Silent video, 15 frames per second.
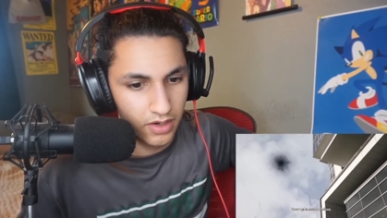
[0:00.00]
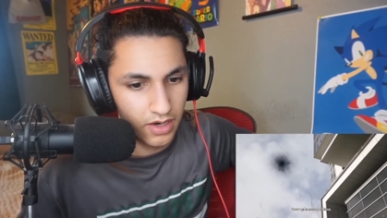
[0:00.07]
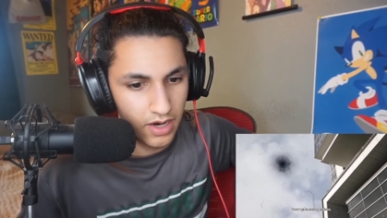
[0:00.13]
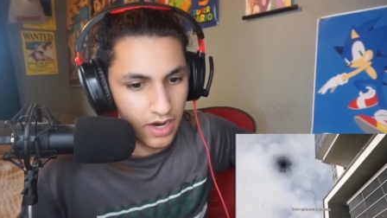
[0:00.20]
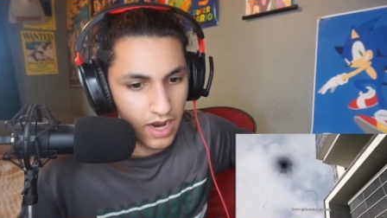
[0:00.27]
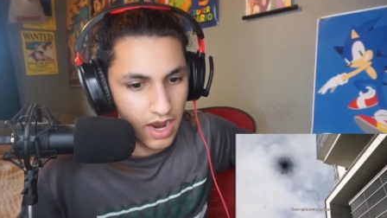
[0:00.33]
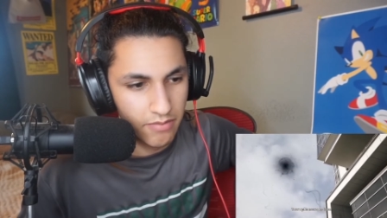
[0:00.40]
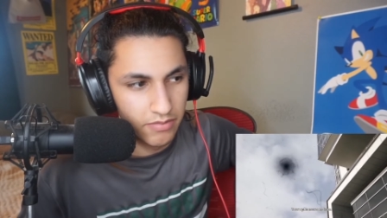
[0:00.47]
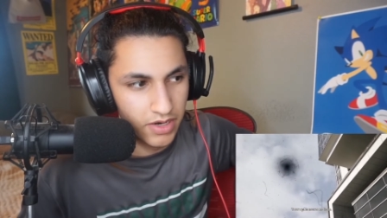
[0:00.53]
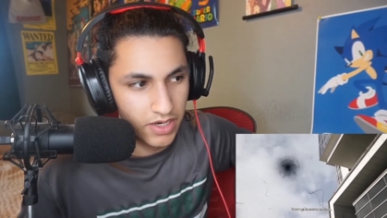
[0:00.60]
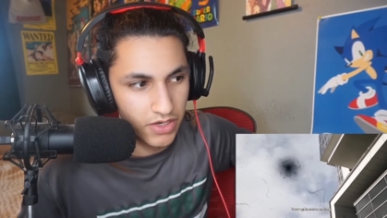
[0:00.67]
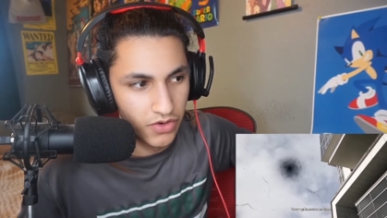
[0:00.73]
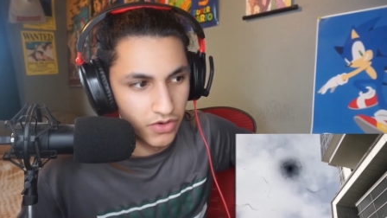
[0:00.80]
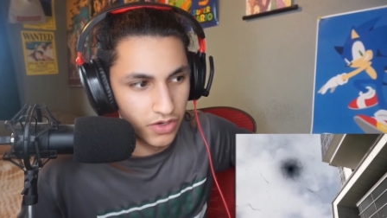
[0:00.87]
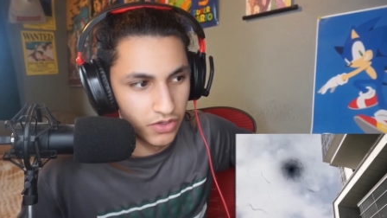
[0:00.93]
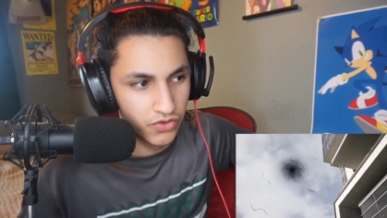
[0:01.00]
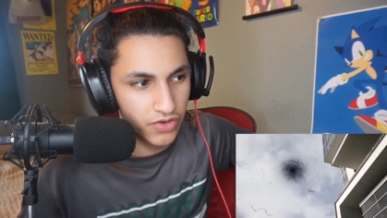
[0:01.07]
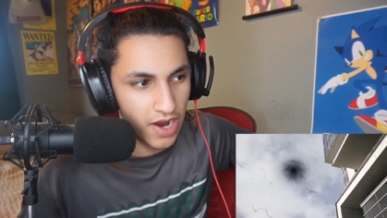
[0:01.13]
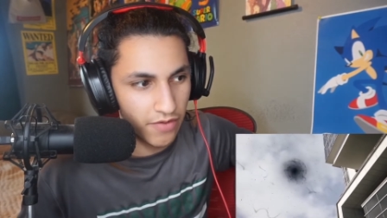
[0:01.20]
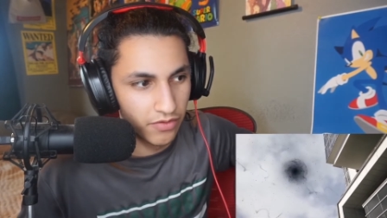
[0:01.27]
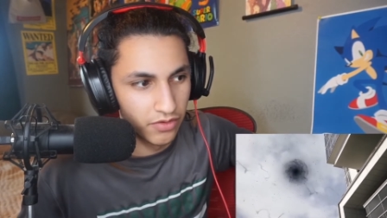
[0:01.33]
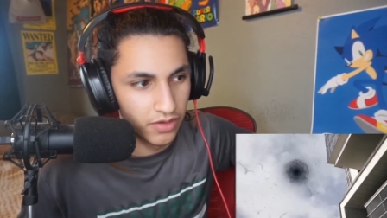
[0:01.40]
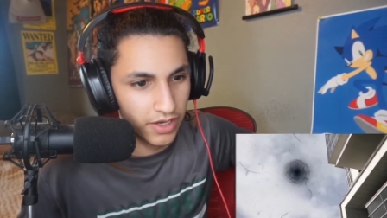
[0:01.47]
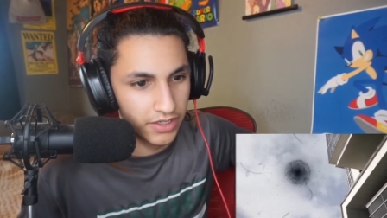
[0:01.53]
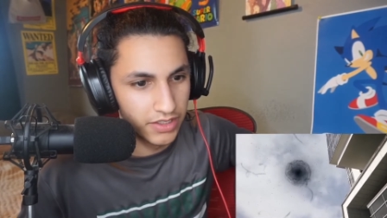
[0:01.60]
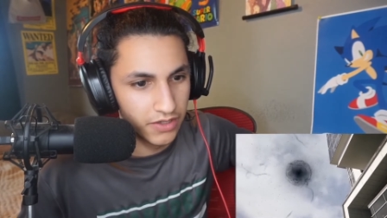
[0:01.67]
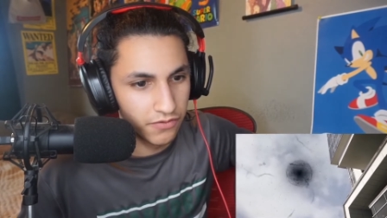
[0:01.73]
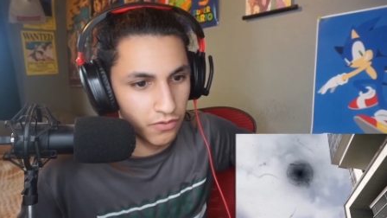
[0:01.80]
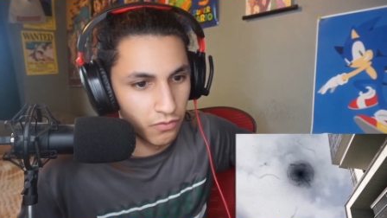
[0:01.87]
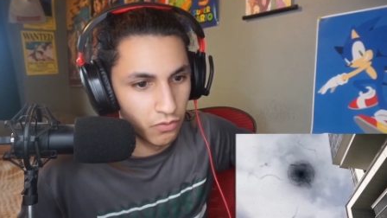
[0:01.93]
I mean, you can travel like
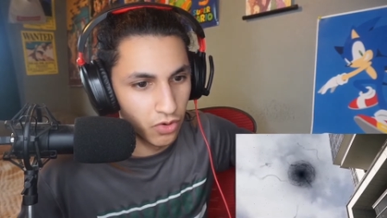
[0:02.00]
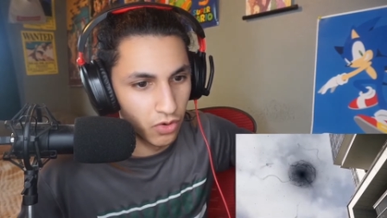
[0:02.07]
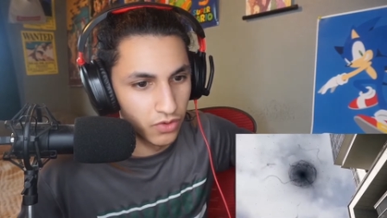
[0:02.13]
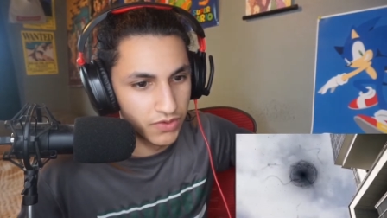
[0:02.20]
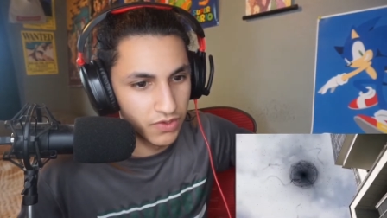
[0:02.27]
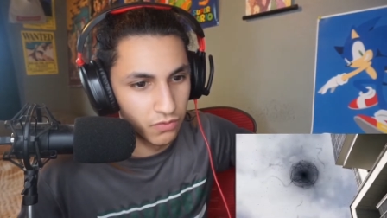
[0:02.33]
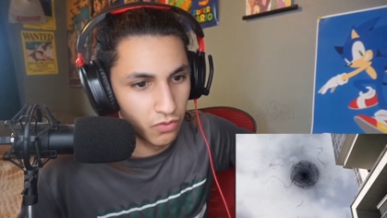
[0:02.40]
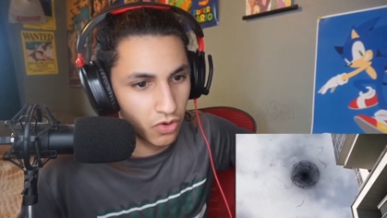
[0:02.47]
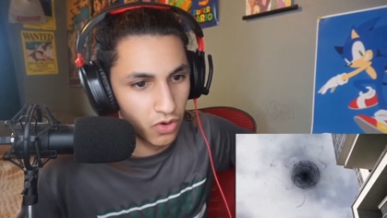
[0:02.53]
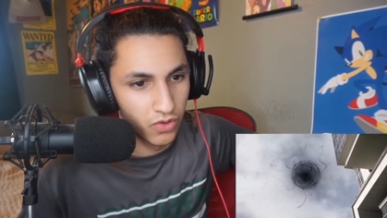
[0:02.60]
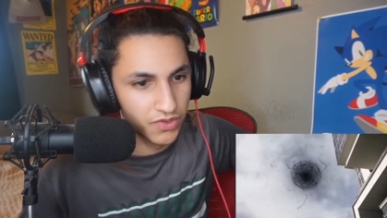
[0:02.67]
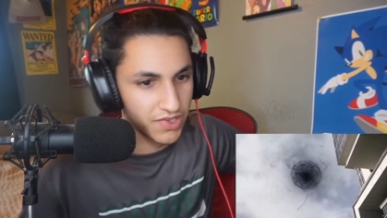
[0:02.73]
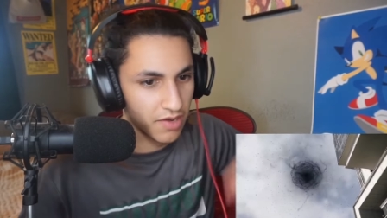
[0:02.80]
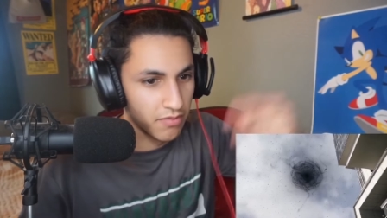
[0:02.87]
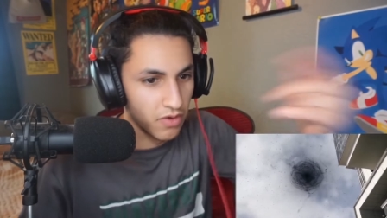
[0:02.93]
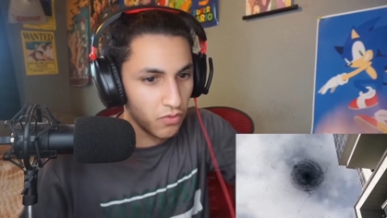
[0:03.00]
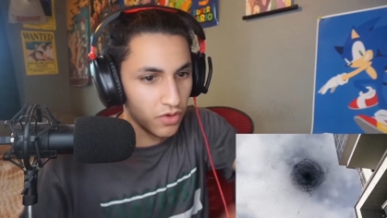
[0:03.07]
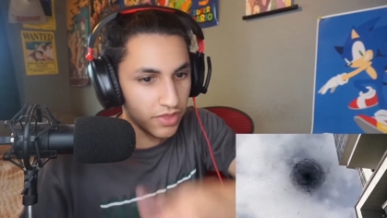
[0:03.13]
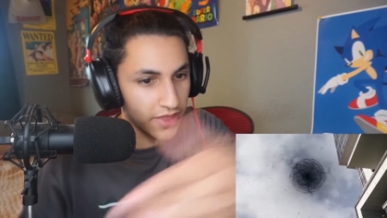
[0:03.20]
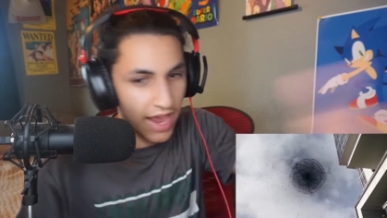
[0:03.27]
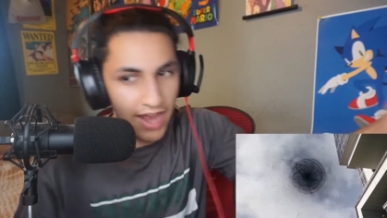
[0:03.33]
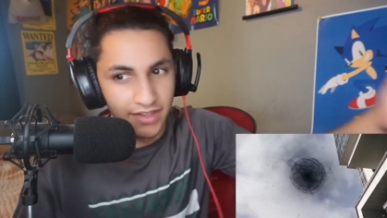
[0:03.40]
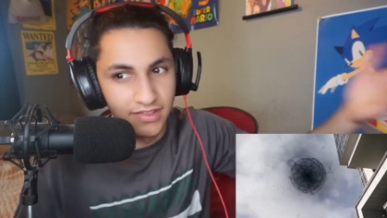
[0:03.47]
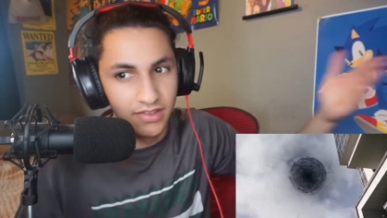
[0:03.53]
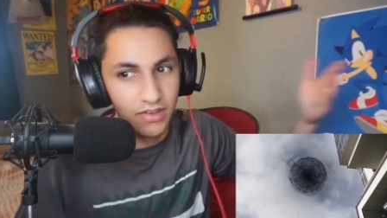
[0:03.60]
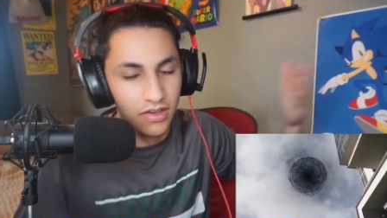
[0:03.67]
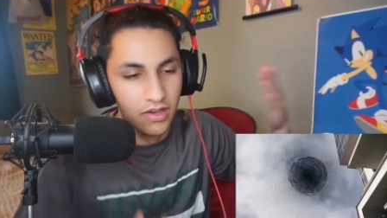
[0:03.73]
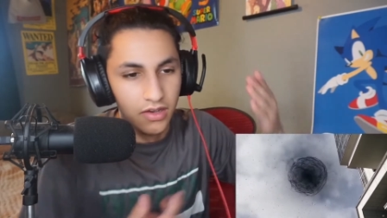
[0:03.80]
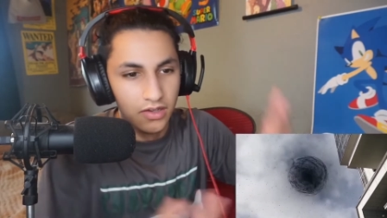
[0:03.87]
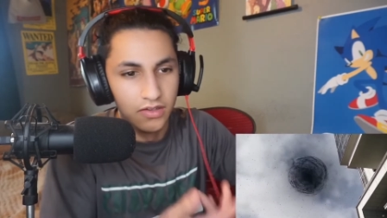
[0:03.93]
different worlds and worlds. I mean, with that
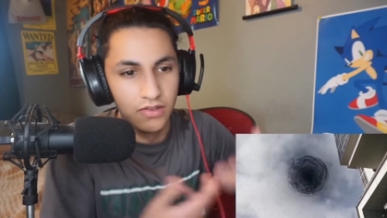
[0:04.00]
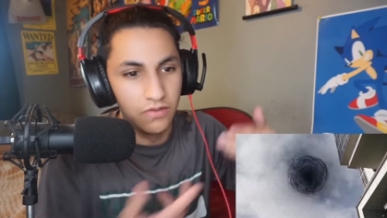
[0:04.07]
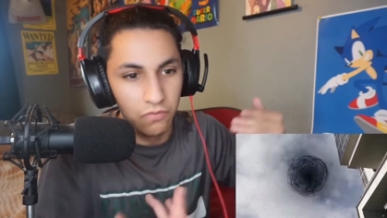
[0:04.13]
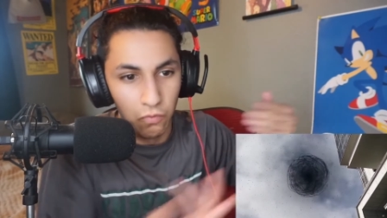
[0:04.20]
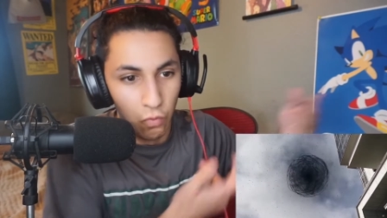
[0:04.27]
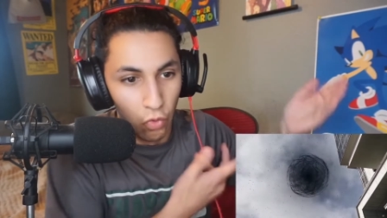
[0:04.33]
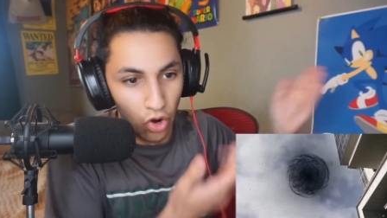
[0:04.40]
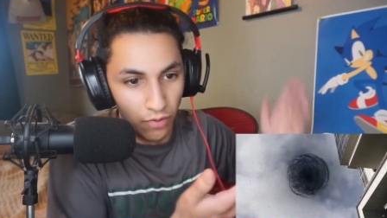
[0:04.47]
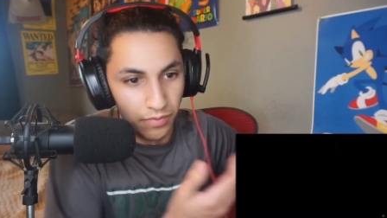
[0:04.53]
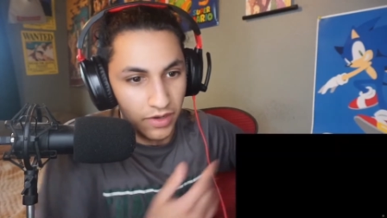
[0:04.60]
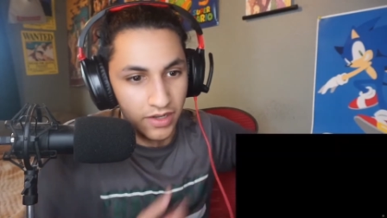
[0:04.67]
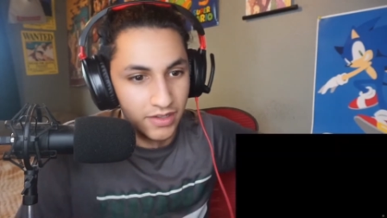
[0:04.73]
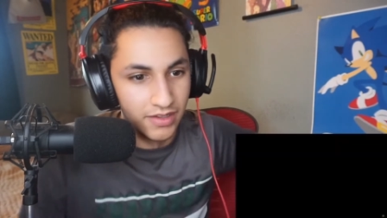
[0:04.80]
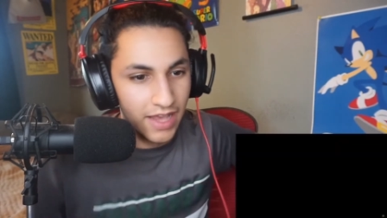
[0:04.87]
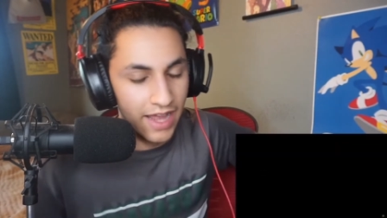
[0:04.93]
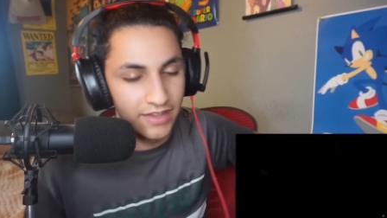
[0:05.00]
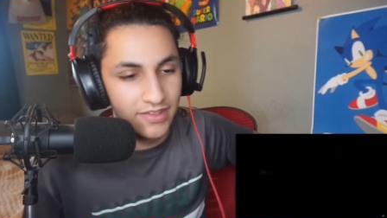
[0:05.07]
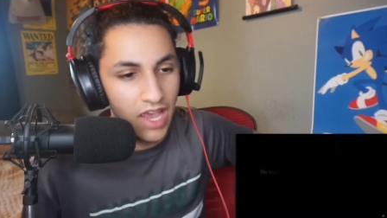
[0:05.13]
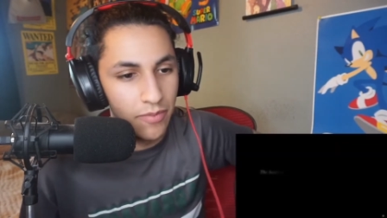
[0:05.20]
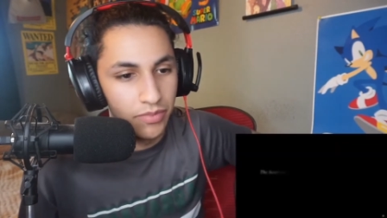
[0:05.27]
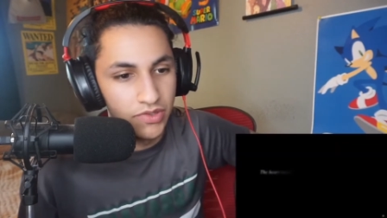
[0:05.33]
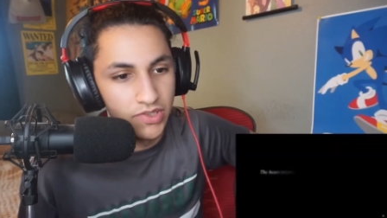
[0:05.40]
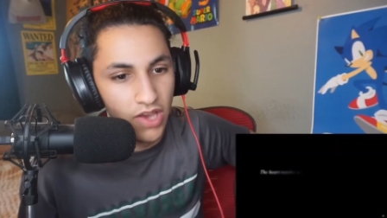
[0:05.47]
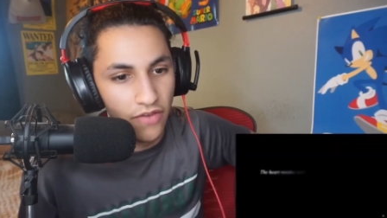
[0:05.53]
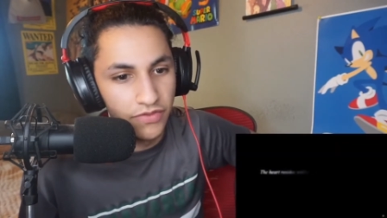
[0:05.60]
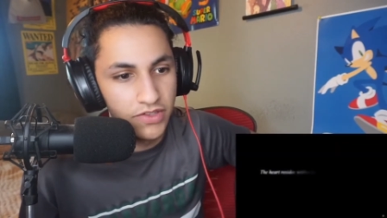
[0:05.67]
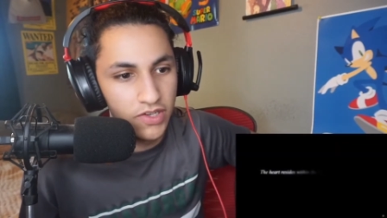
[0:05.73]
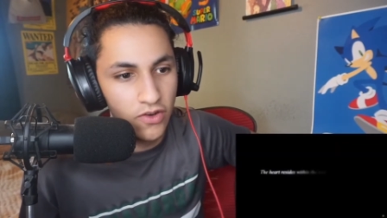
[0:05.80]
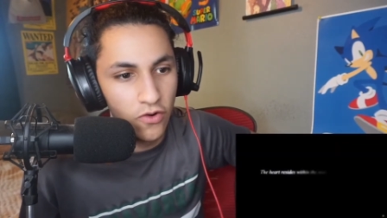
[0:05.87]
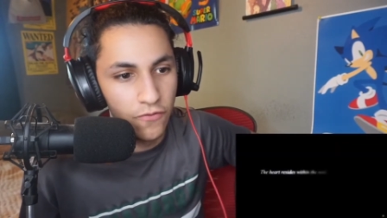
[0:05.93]
warp and that type of stuff
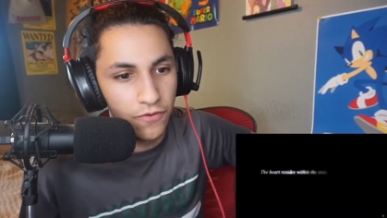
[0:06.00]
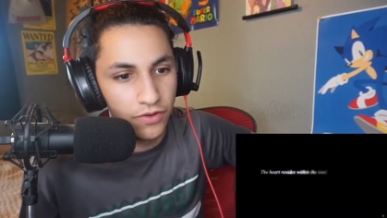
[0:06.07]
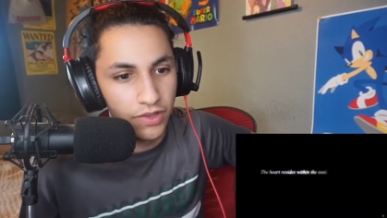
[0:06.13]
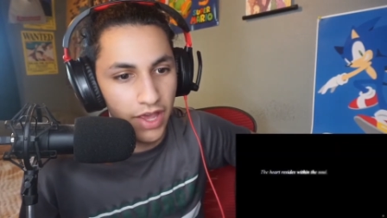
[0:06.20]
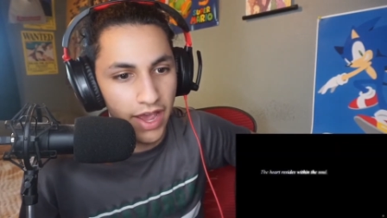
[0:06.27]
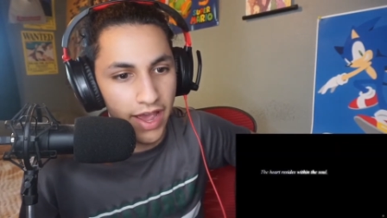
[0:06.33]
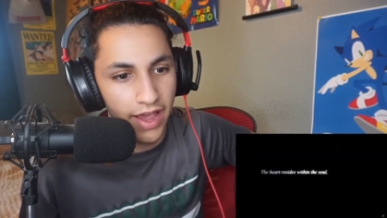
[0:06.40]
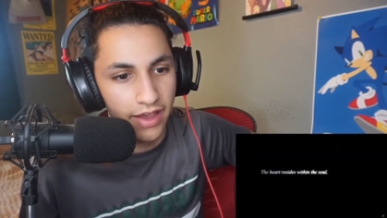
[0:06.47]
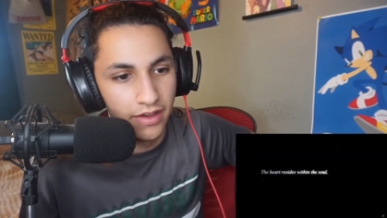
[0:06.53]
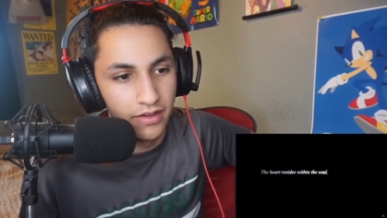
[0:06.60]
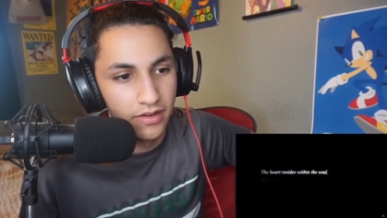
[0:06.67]
too for that.